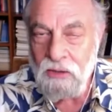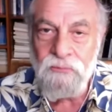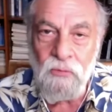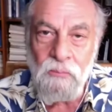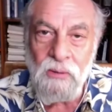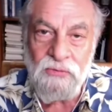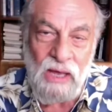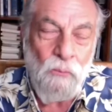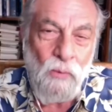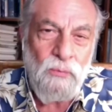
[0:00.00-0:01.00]
before about
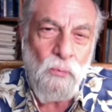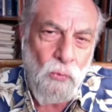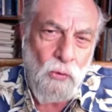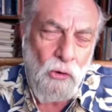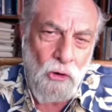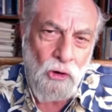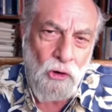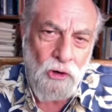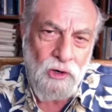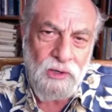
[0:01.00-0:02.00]
that one
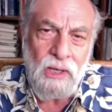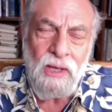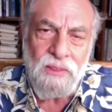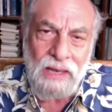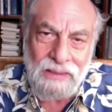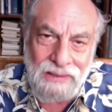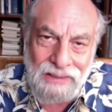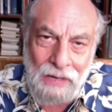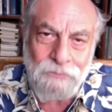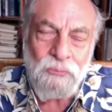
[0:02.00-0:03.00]
word that
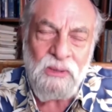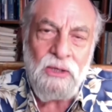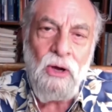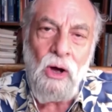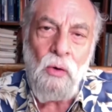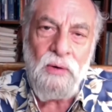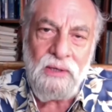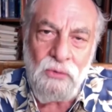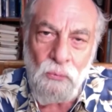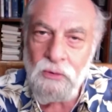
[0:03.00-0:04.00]
kept me
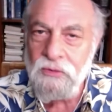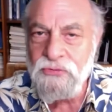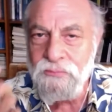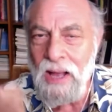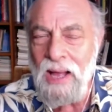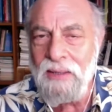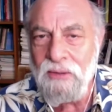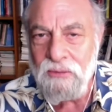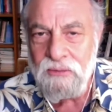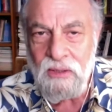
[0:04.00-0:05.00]
going, and the word is
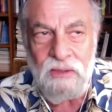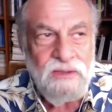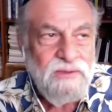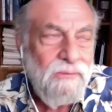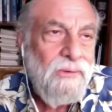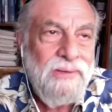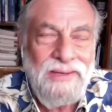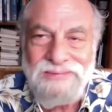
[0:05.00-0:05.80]
smile. You say, well, okay,